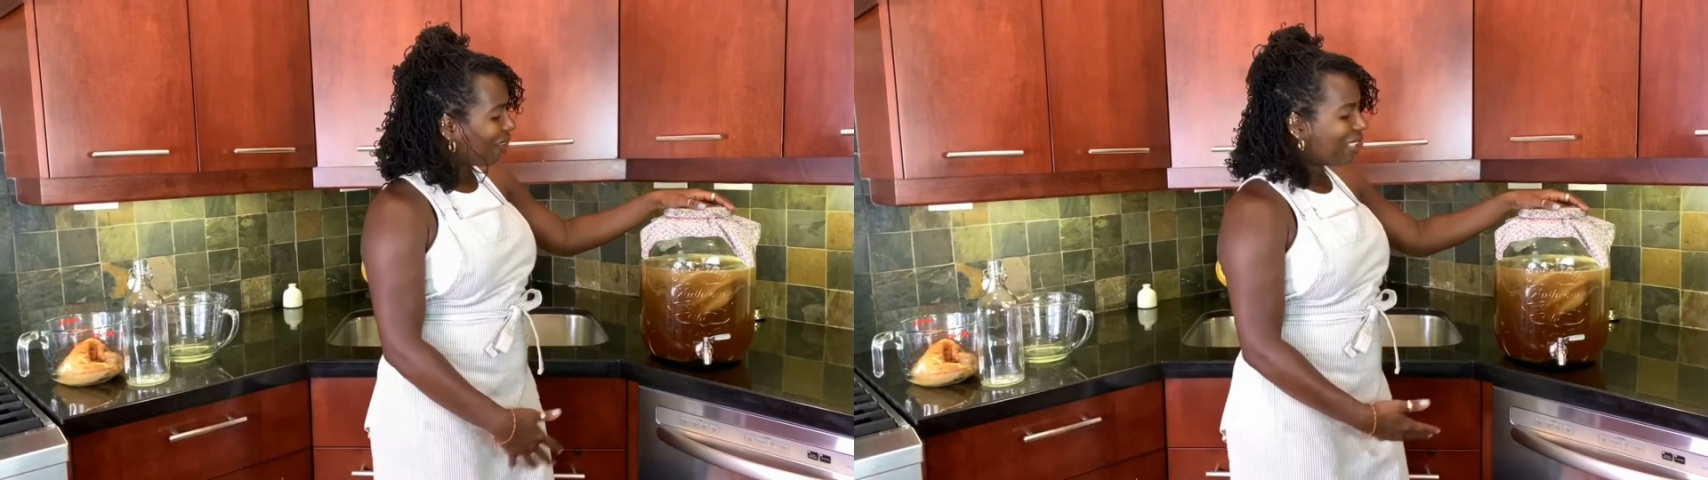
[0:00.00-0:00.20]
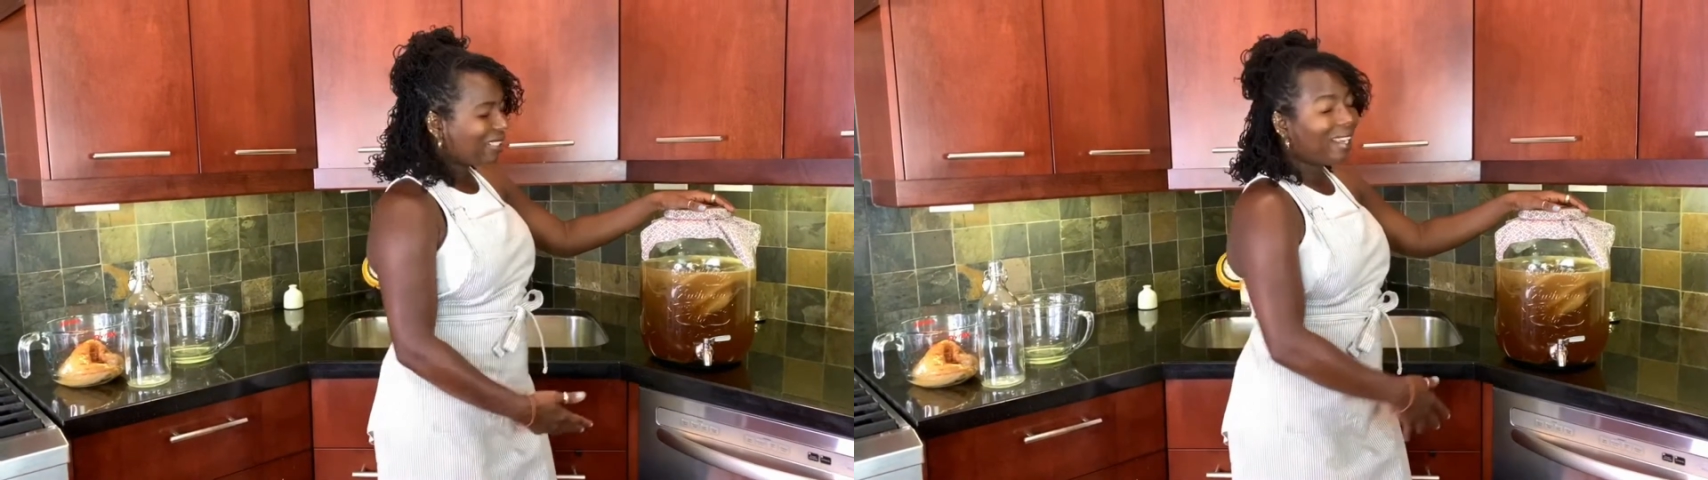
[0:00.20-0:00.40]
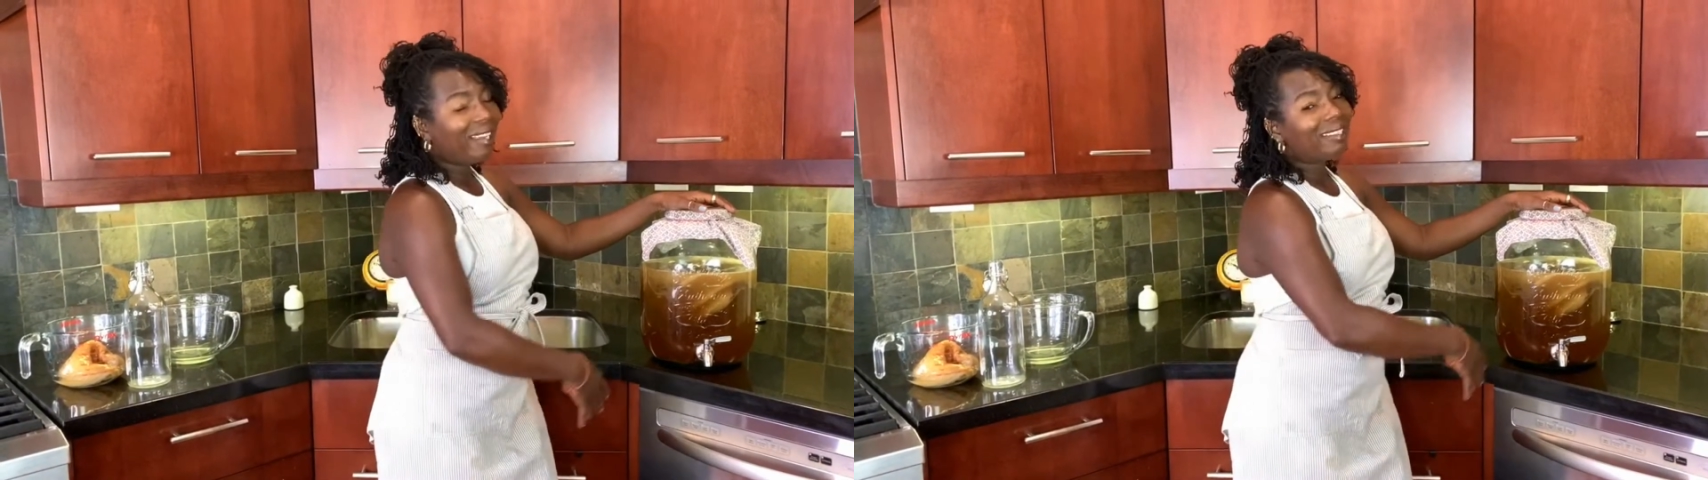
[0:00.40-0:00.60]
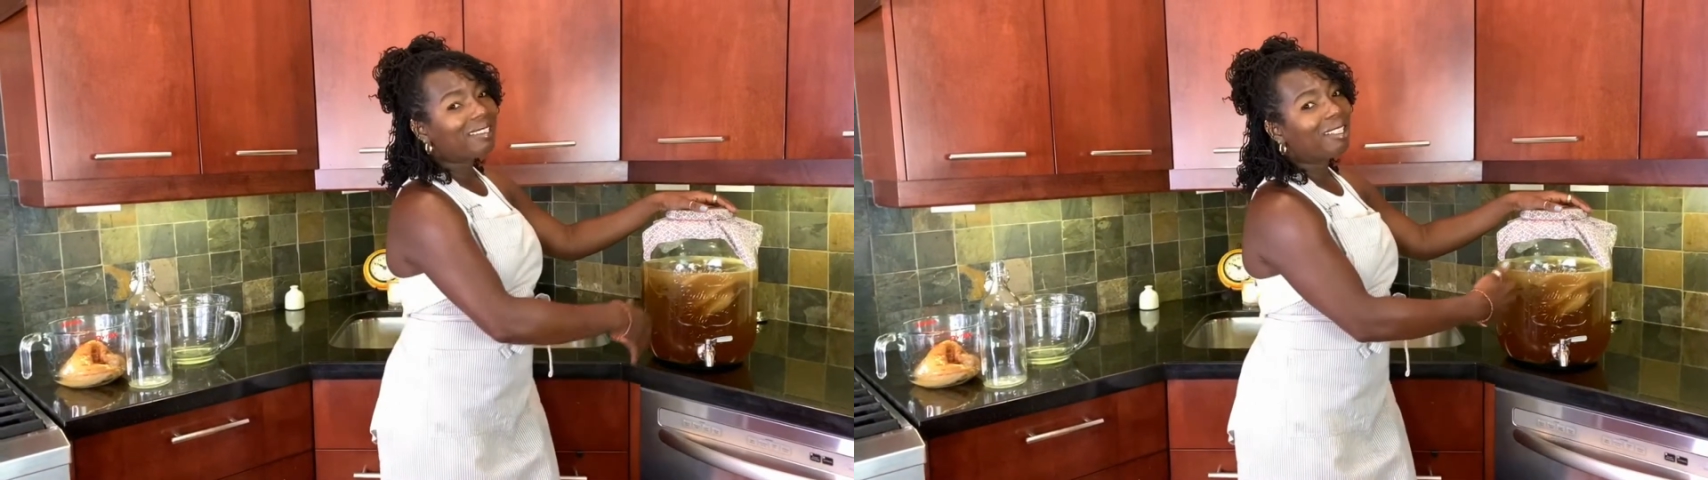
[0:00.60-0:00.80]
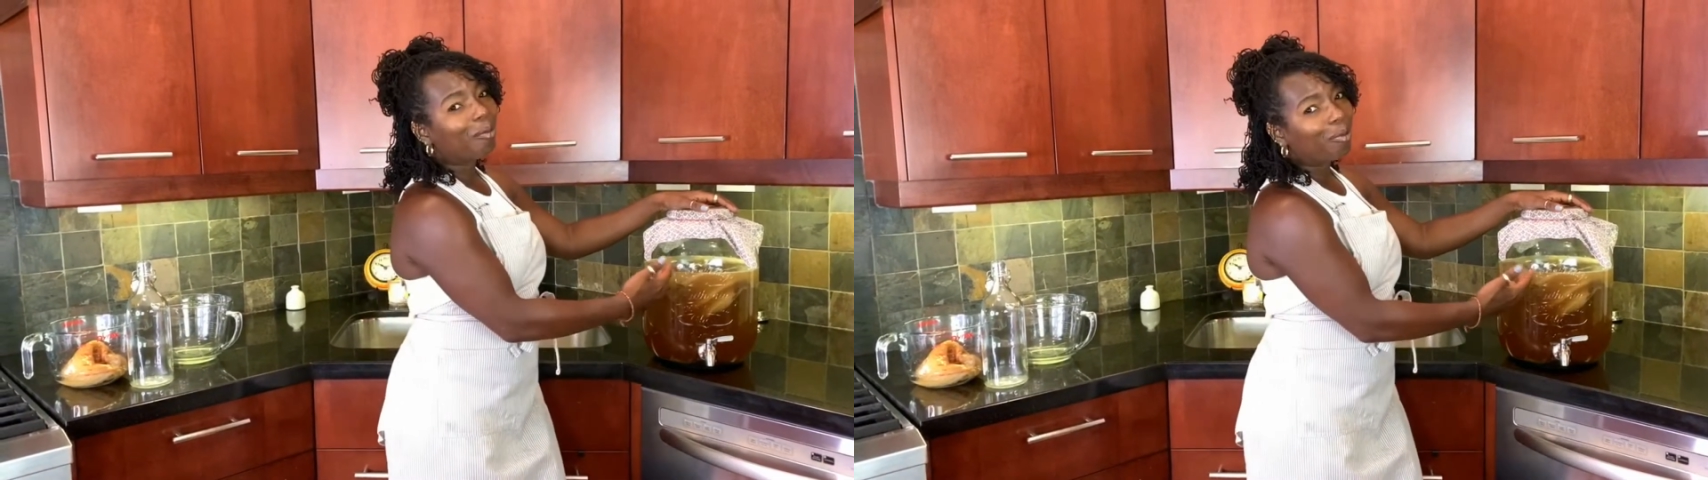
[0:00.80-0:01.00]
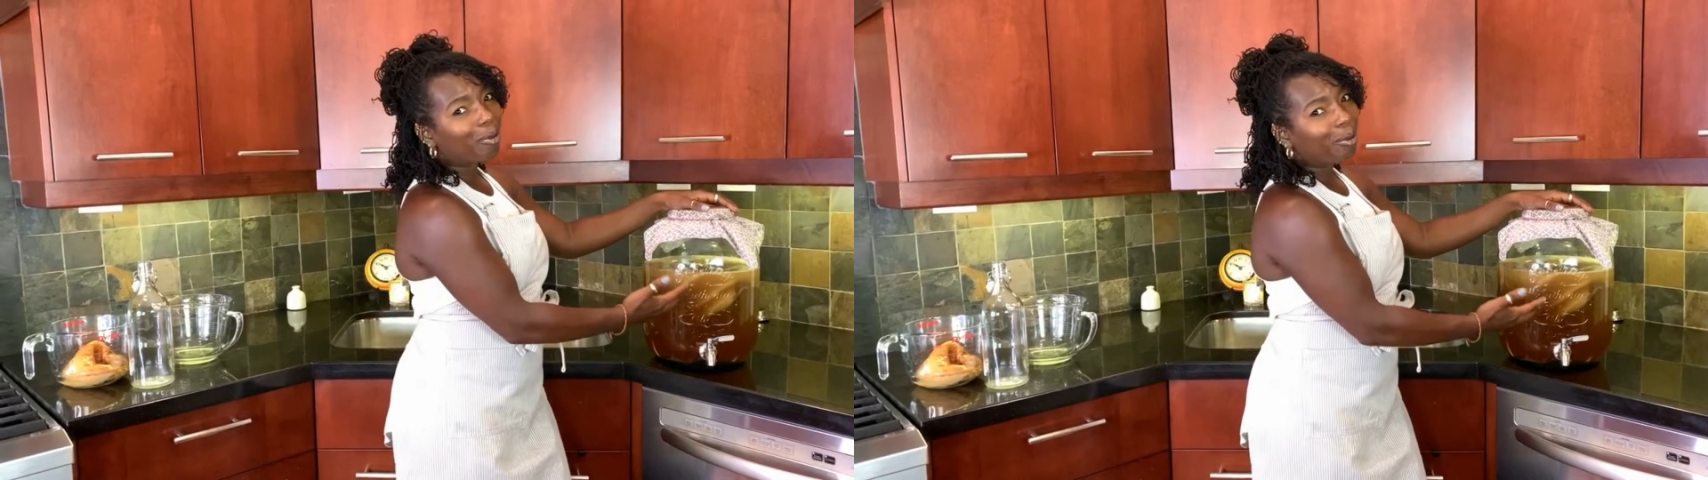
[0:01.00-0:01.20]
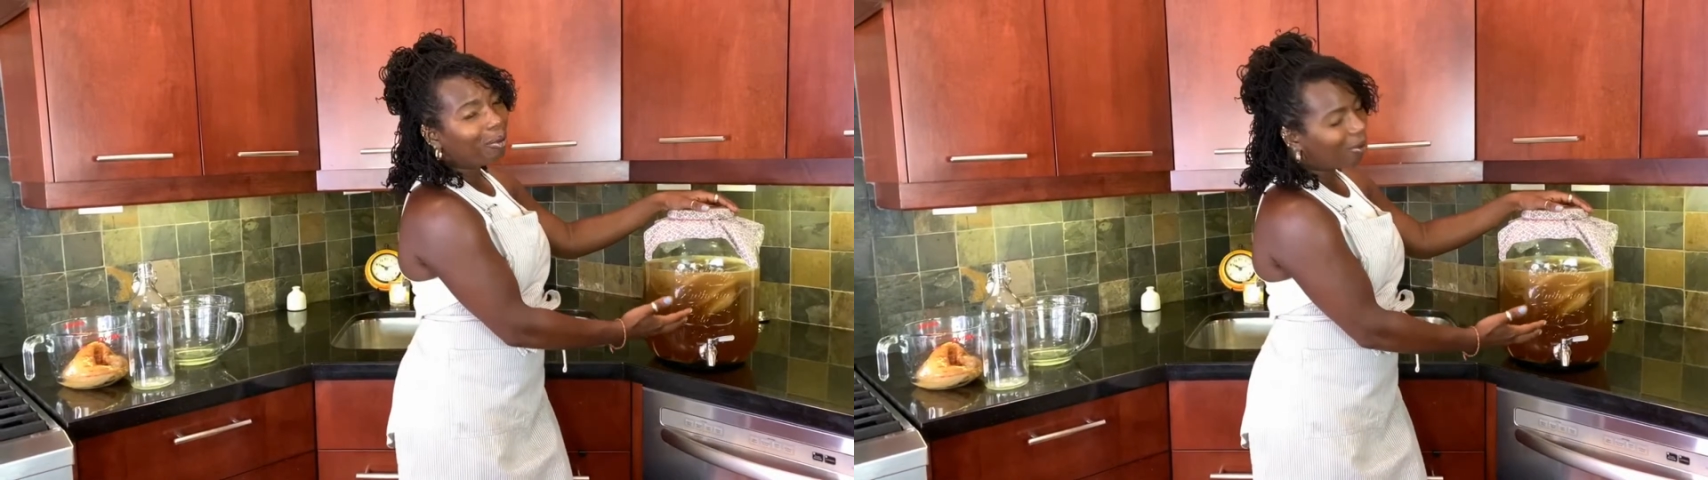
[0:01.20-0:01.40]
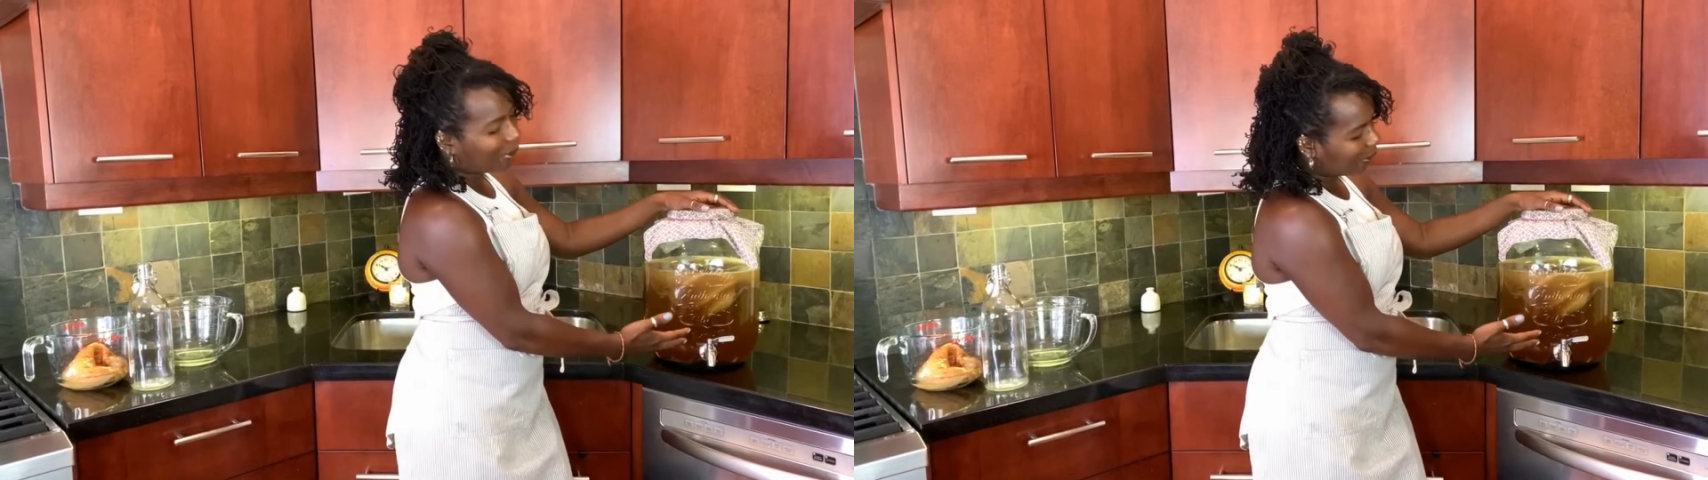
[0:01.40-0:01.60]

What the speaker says: it takes to brew